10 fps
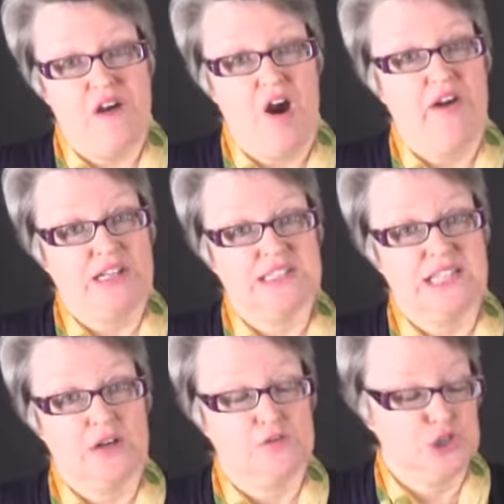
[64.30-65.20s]
firing a
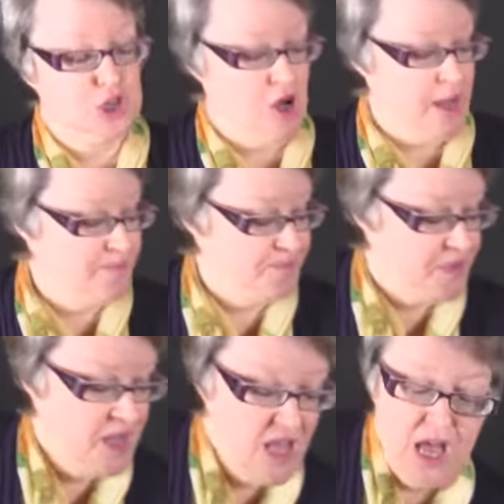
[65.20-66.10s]
single shot.
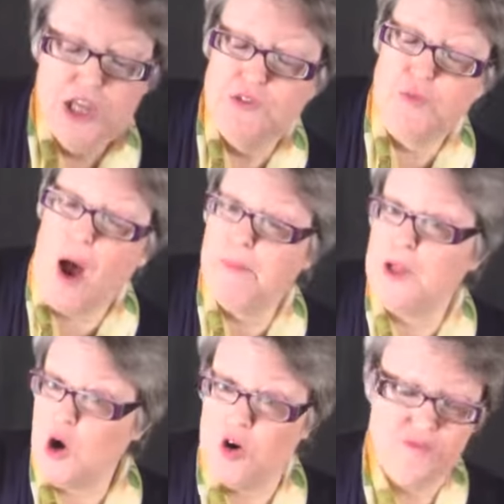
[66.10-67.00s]
You've probably
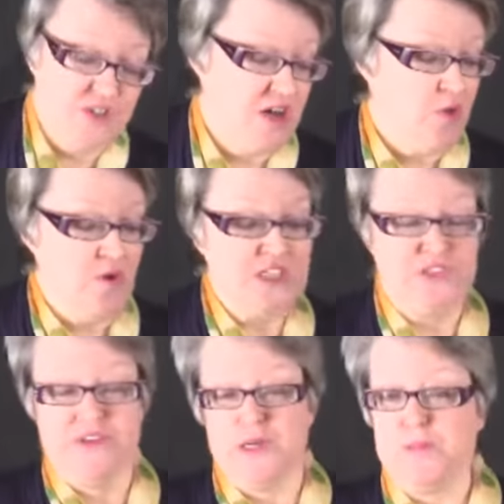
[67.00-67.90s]
heard of the Declaration of
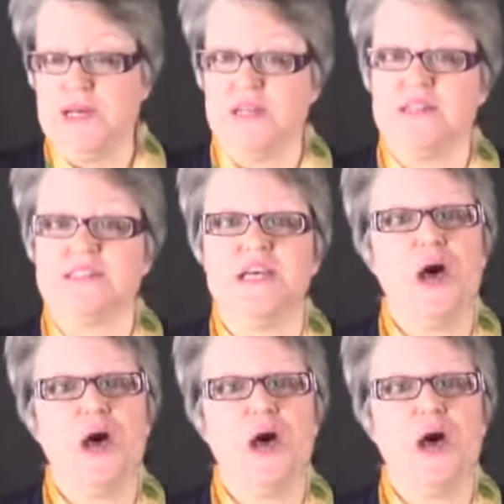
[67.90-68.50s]
Independence,